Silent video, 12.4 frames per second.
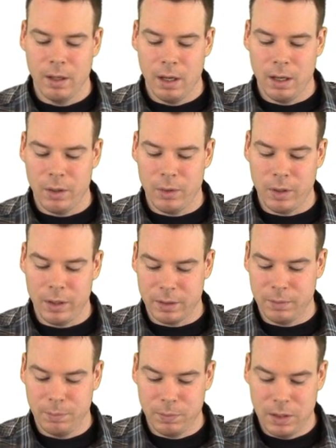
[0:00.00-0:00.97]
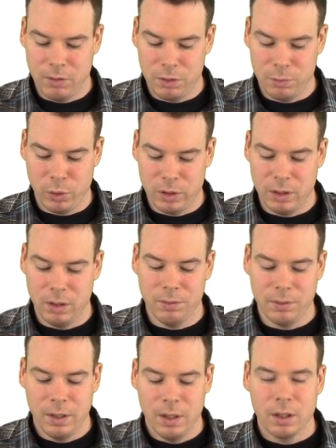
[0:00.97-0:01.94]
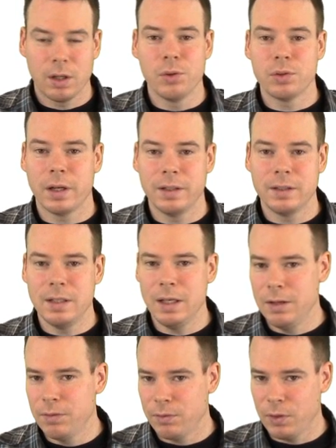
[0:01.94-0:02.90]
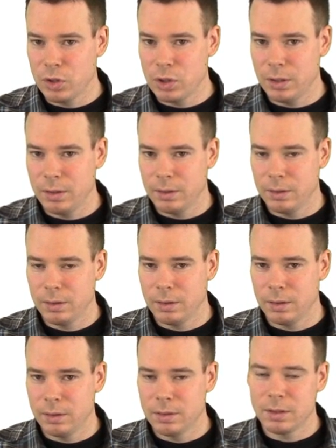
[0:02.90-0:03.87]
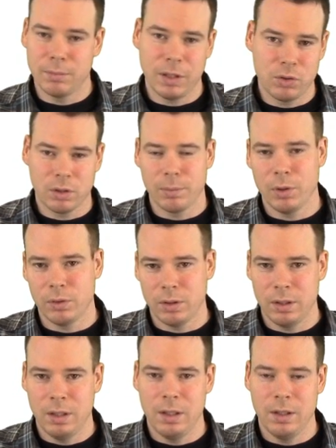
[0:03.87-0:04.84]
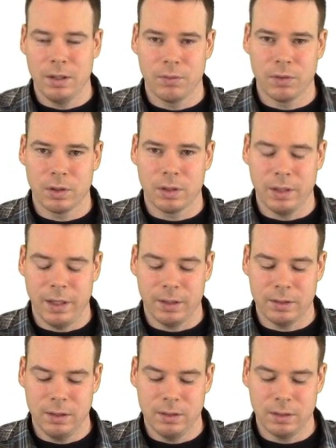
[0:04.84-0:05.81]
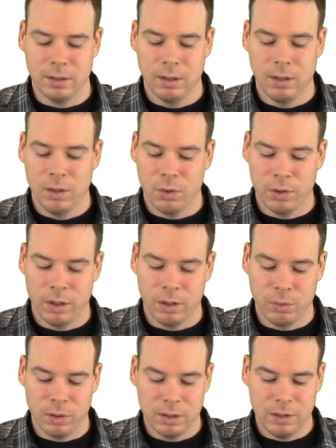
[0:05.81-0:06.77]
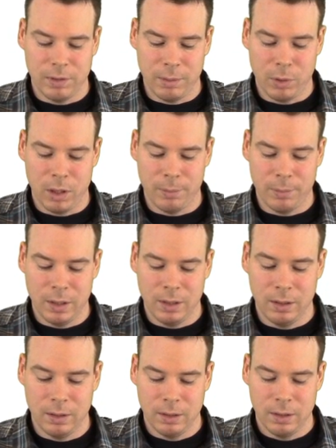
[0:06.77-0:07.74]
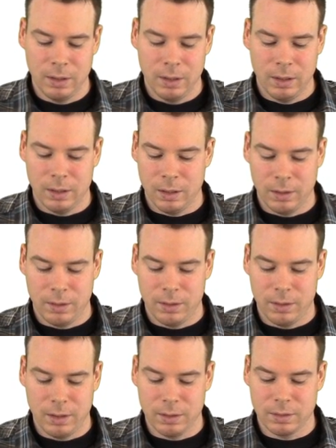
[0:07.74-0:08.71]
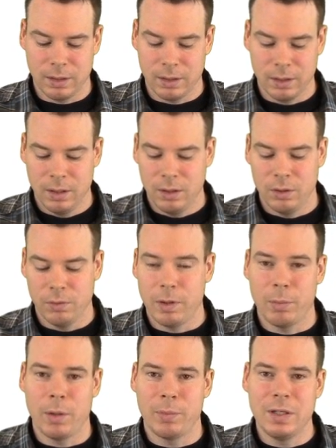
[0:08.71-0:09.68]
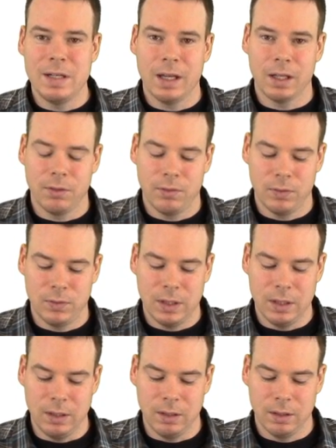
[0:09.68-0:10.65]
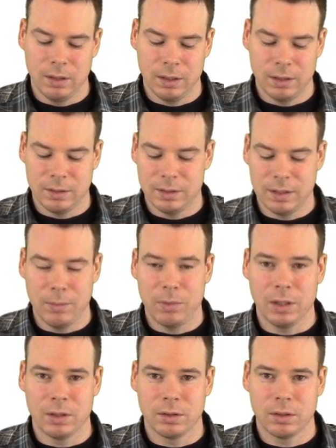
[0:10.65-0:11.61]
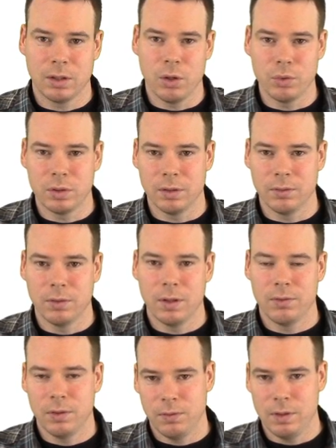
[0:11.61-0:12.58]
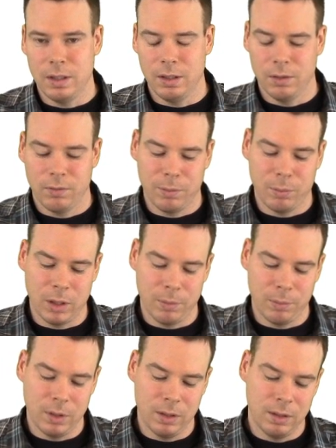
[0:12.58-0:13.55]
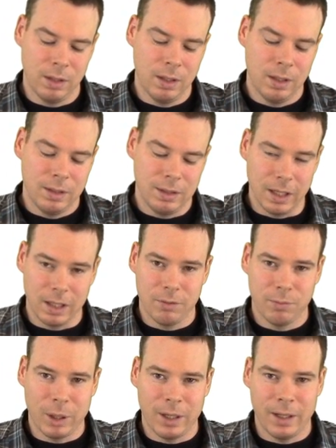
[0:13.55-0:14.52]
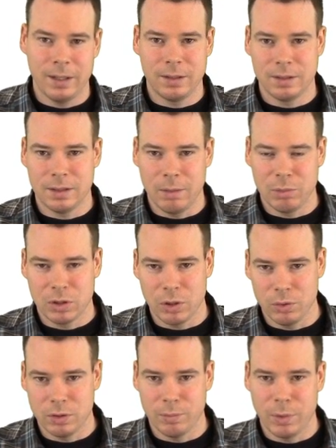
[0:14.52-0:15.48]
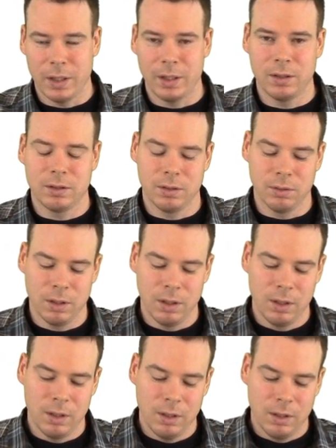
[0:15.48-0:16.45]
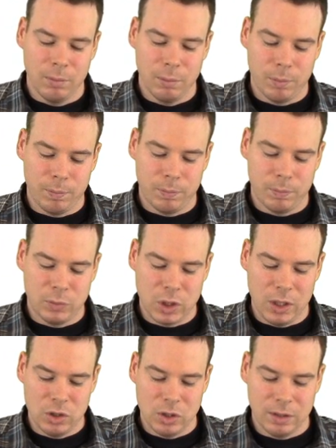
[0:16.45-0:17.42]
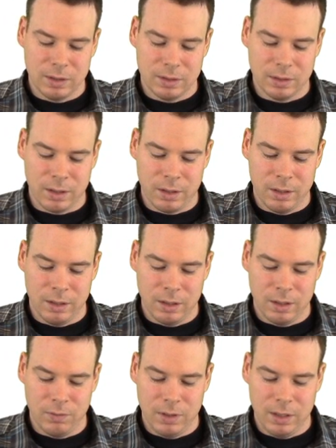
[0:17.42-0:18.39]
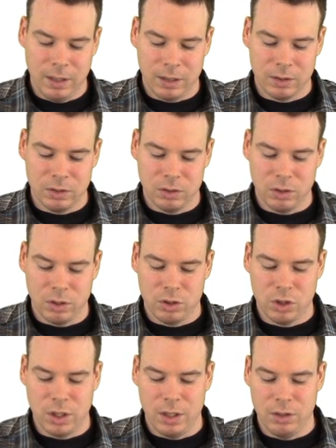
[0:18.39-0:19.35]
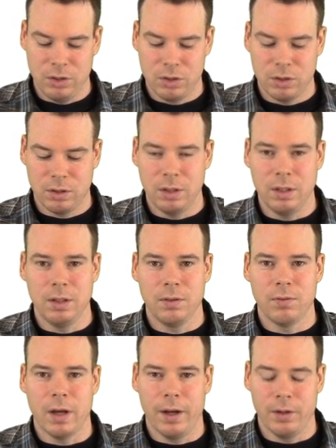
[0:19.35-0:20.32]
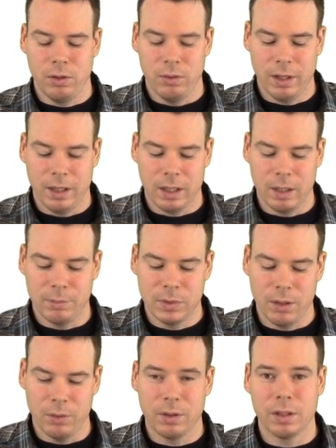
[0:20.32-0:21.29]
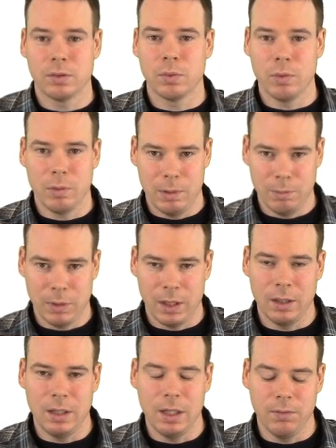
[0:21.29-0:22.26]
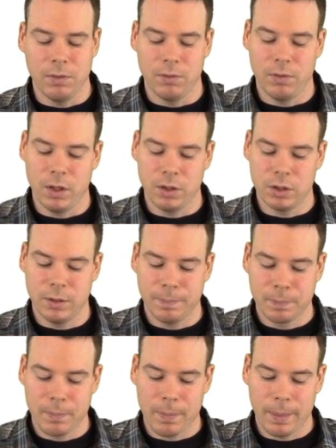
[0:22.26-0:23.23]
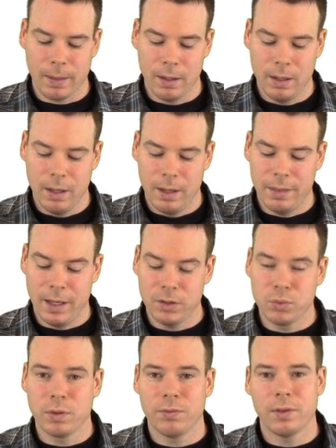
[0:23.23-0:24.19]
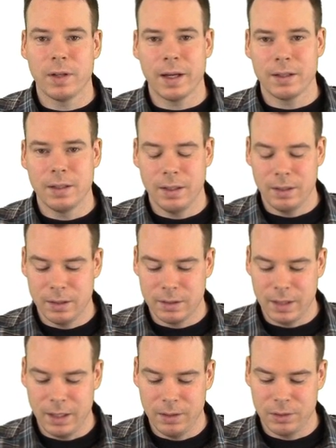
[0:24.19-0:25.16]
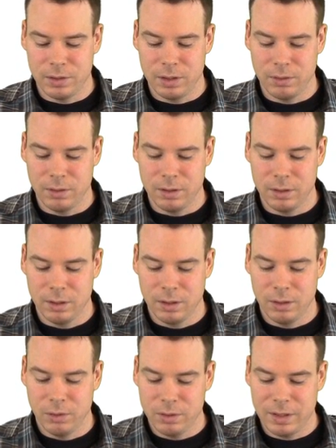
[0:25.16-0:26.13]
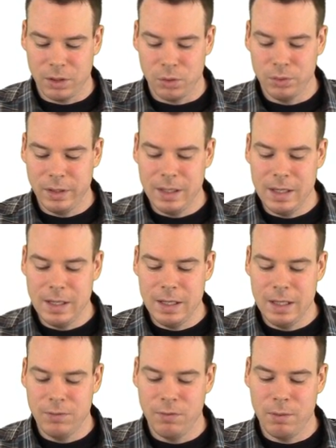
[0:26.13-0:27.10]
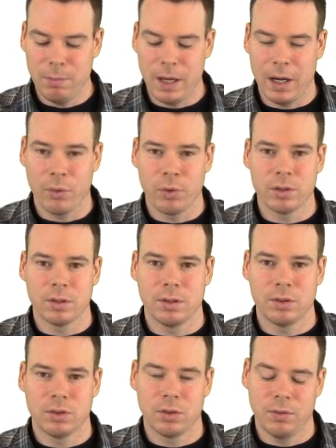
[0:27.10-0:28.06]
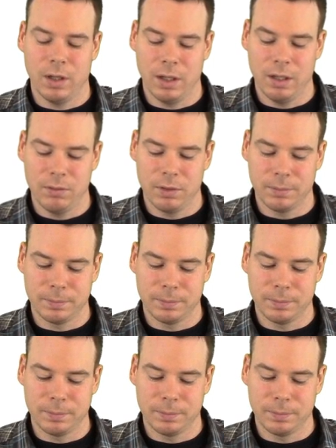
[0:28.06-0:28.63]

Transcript: Oh, a curious point to note, cosine's an even function, symmetric about the vertical axes, or in other words, if I pop in uh, things like, you know, if I pop in negative 15, that's the same thing as cos of 15. If I pop in negative pi, it's the same as cos of pi. So changing the sign of the x does not change the value that comes out. That's what we mean by an even function. That's reflected in its Taylor series. Notice that only the even powers survived.